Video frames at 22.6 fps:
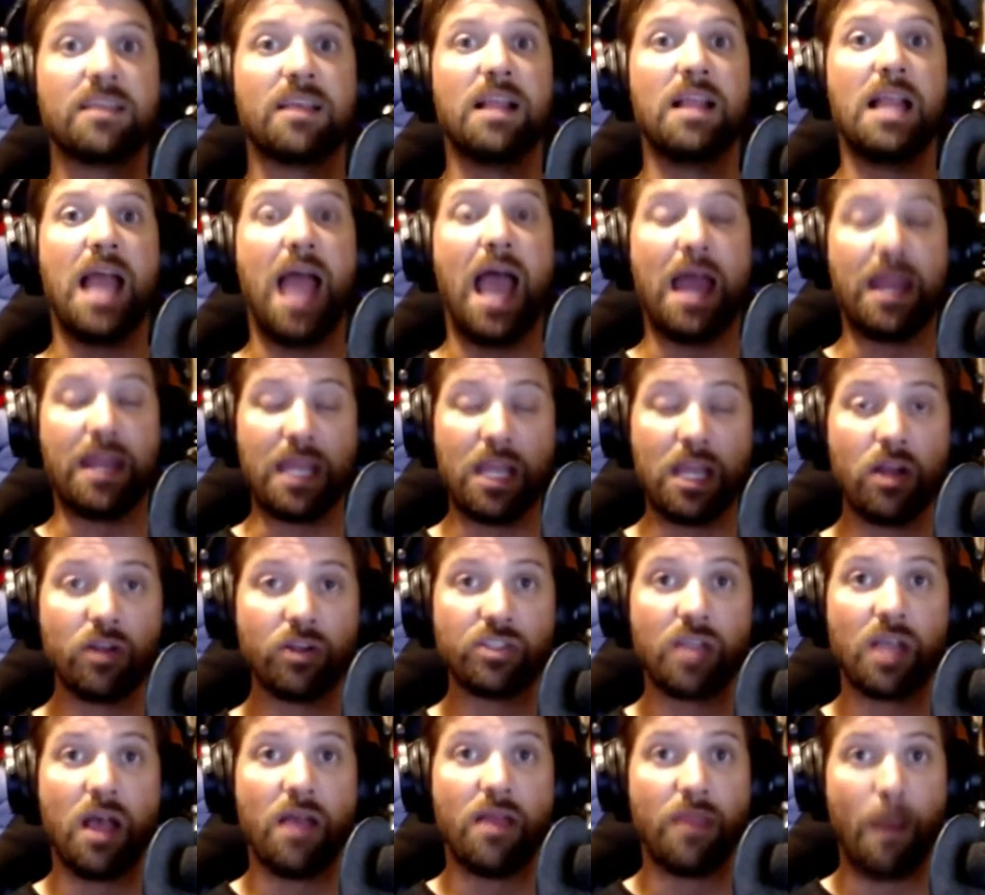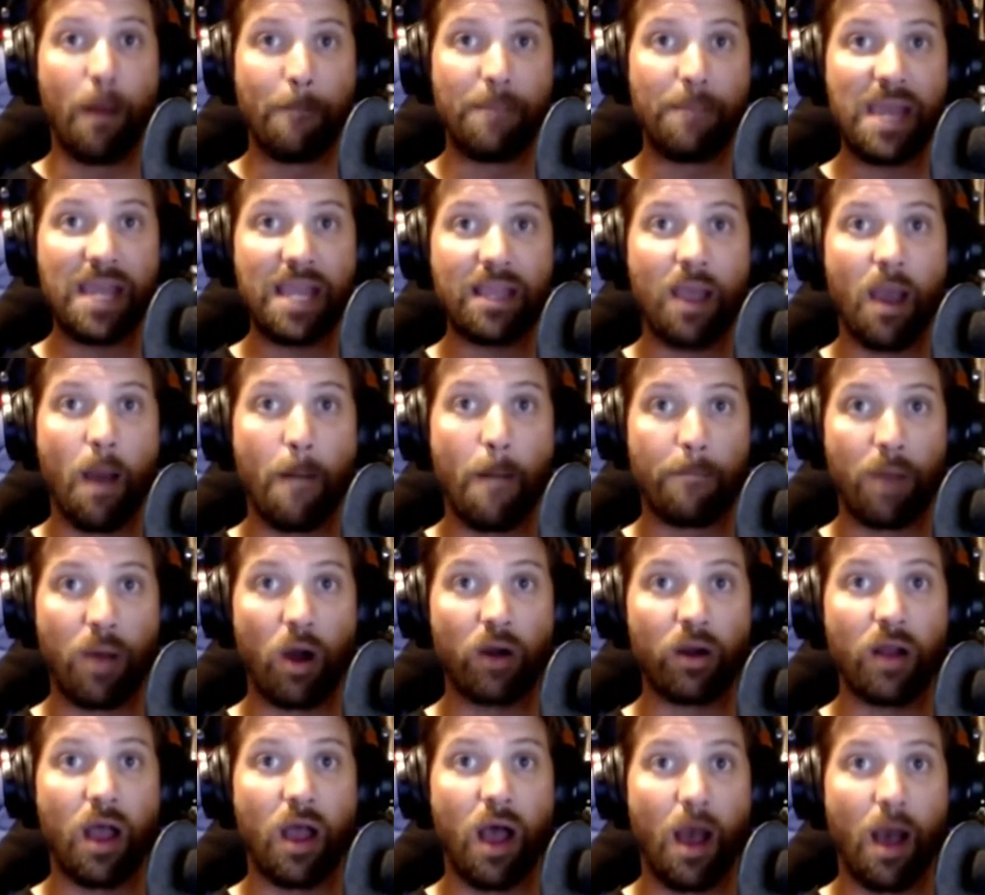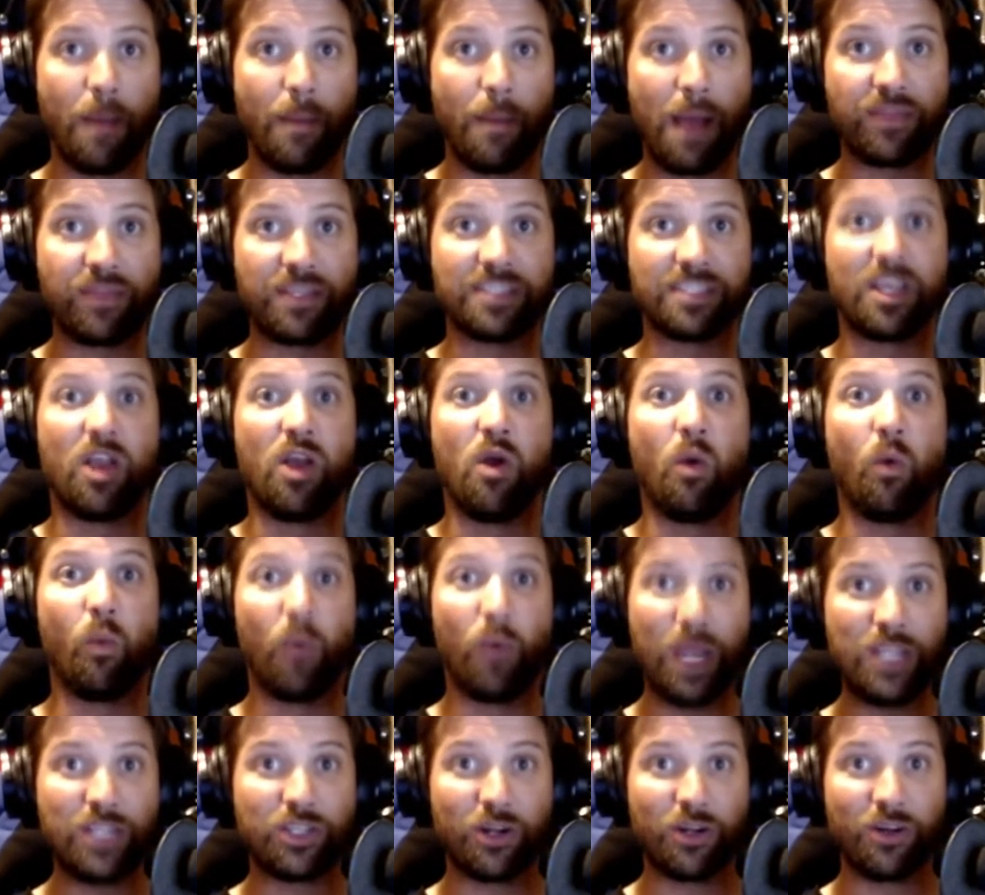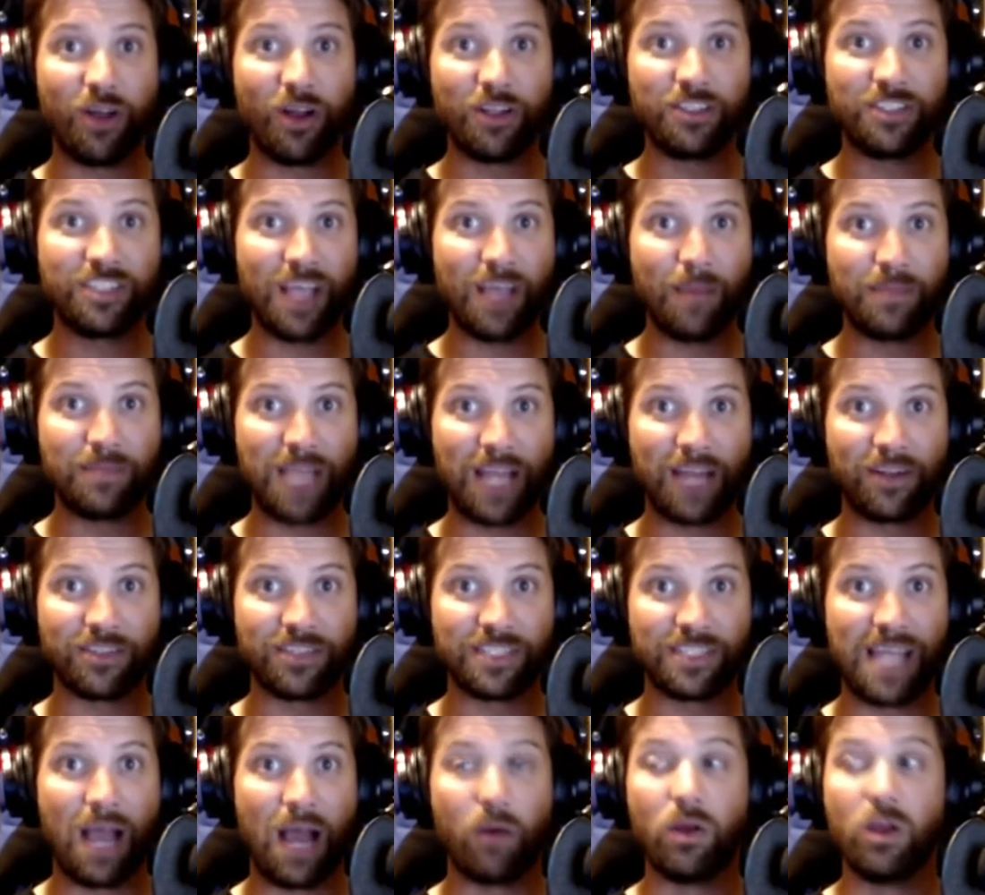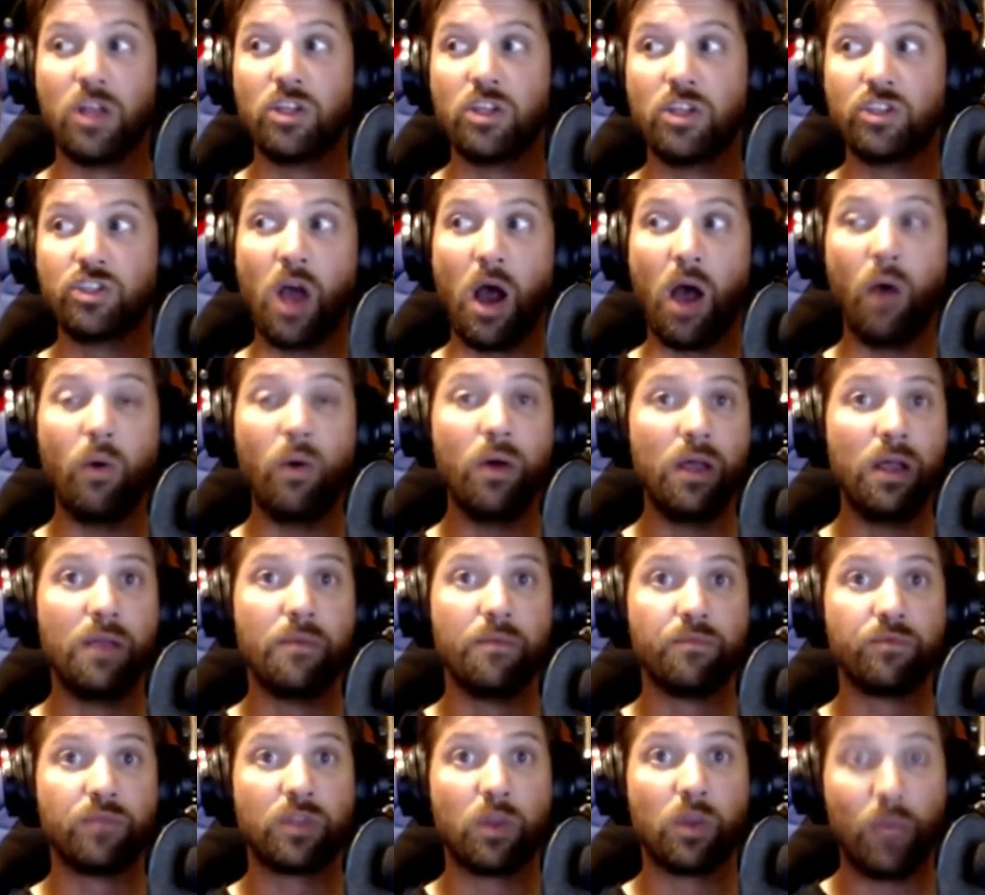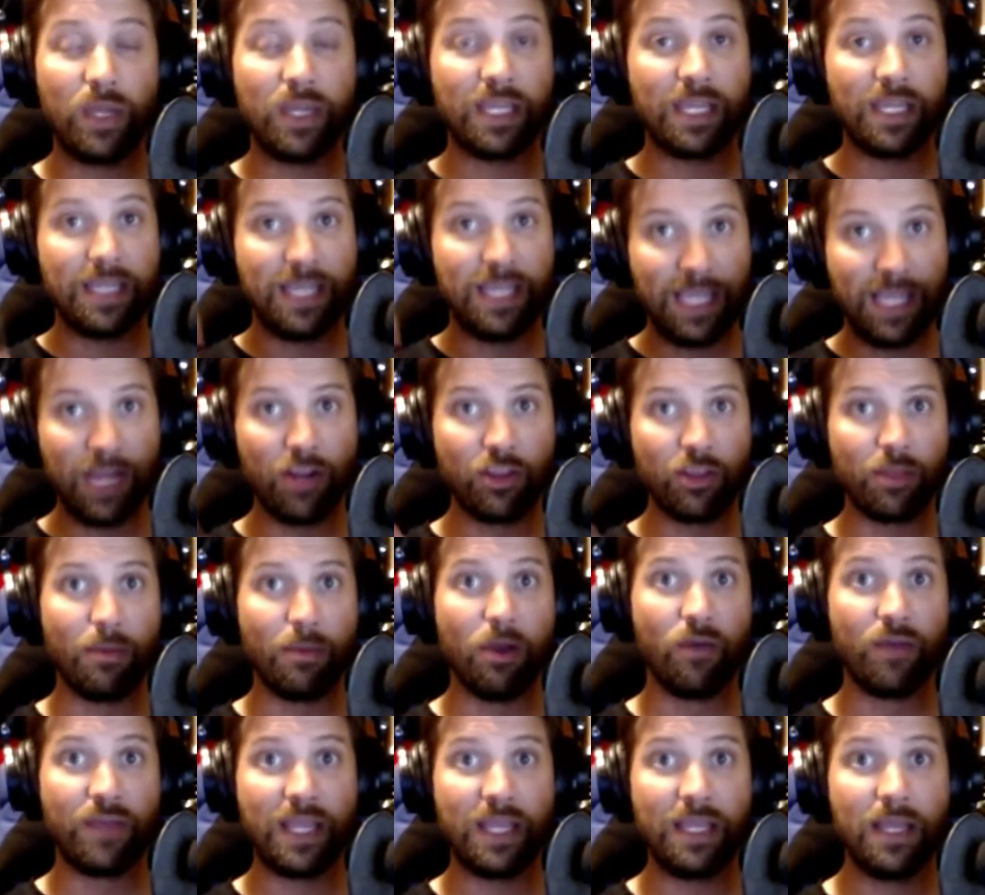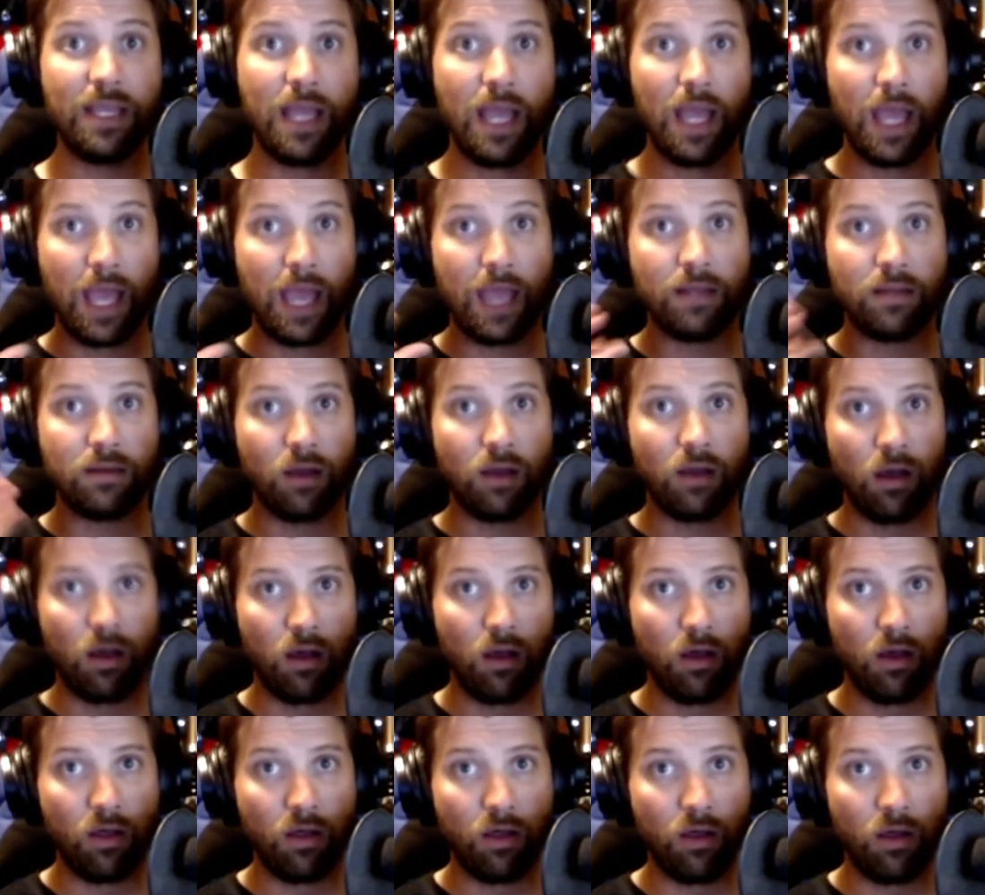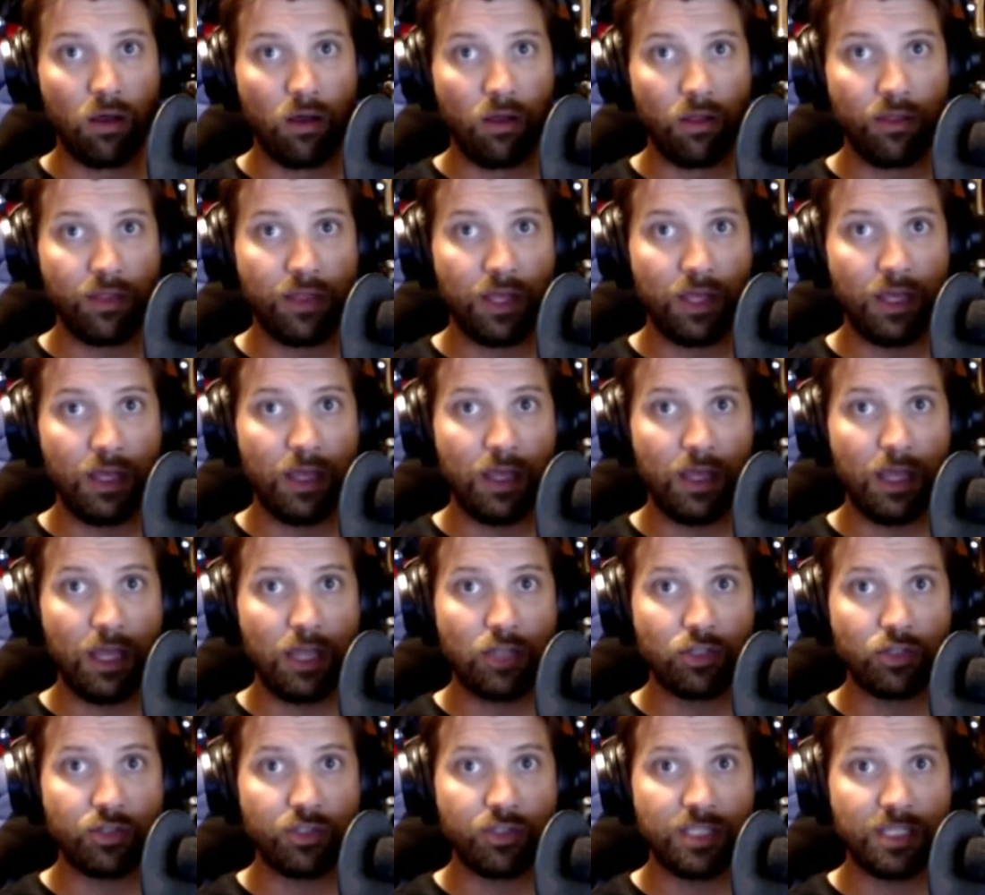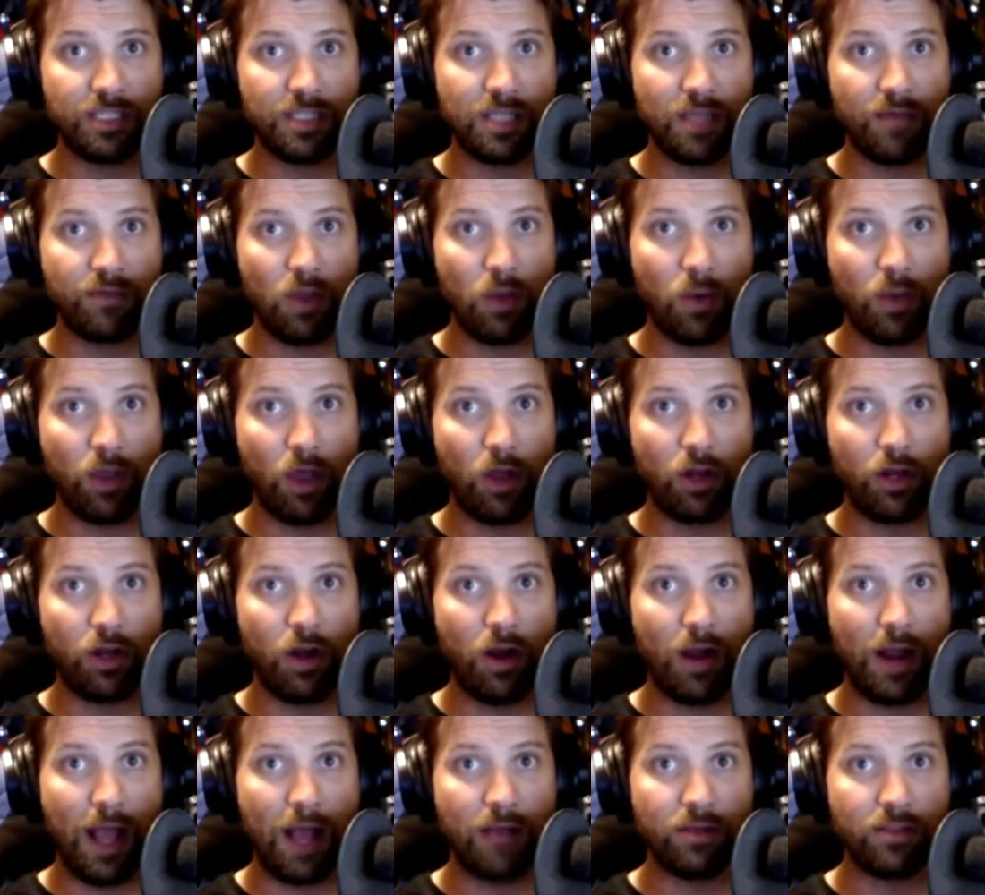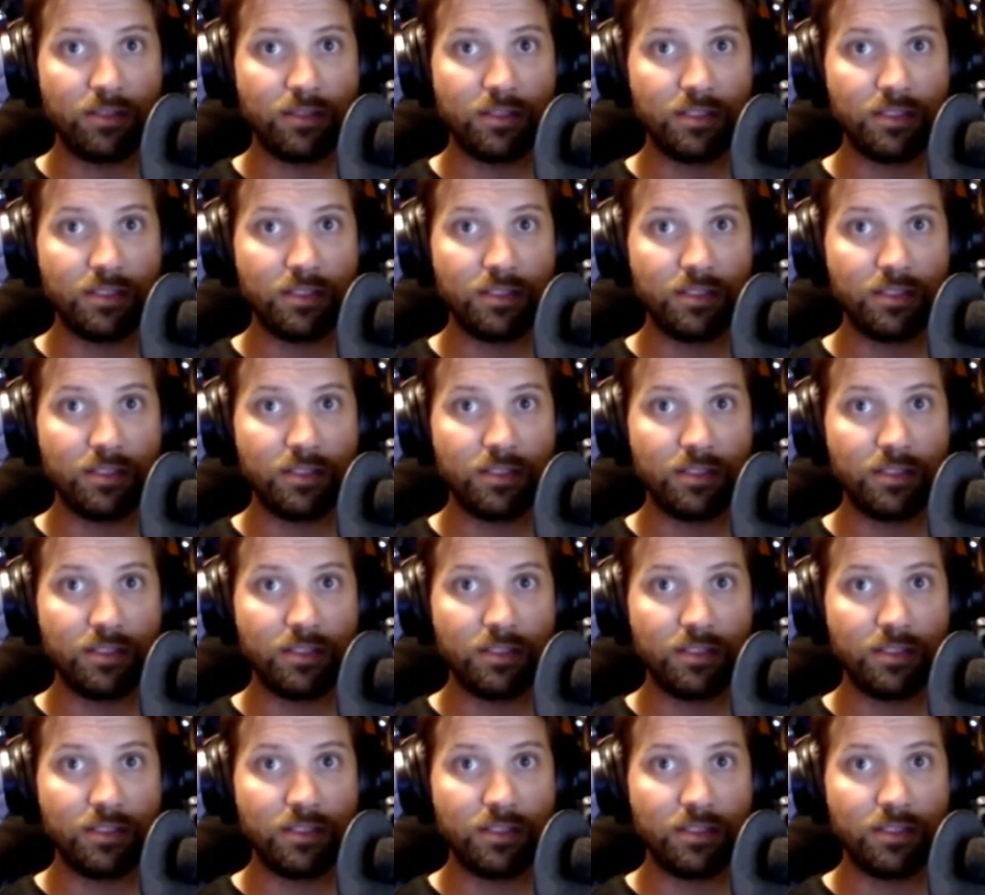And here's the big part about this. We turn on subtitles now. So we can hear the movie and all the interesting stuff going on in our house.